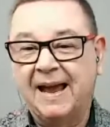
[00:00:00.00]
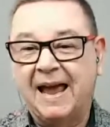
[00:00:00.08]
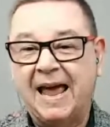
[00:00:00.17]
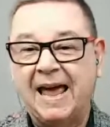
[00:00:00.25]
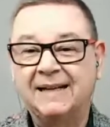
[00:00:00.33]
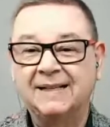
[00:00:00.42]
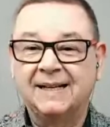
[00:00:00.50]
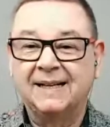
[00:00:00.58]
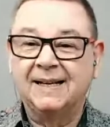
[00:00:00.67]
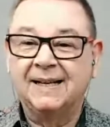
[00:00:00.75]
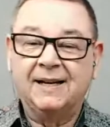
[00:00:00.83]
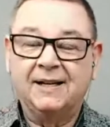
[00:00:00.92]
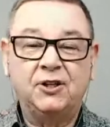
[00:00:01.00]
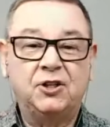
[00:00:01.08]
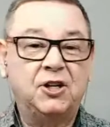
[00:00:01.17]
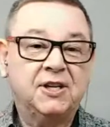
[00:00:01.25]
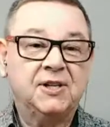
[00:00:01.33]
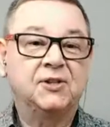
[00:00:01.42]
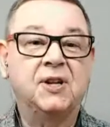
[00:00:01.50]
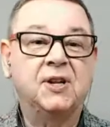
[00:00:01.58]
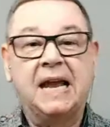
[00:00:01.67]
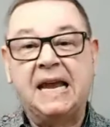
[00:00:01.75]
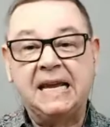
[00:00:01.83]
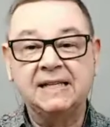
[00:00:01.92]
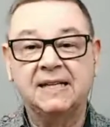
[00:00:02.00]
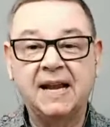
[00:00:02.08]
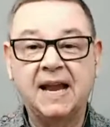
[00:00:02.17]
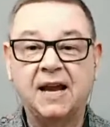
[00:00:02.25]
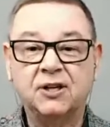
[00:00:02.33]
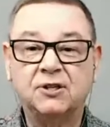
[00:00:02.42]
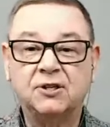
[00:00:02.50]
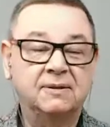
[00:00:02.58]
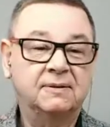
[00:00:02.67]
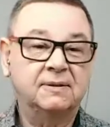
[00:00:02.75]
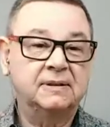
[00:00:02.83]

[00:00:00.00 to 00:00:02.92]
And she is an international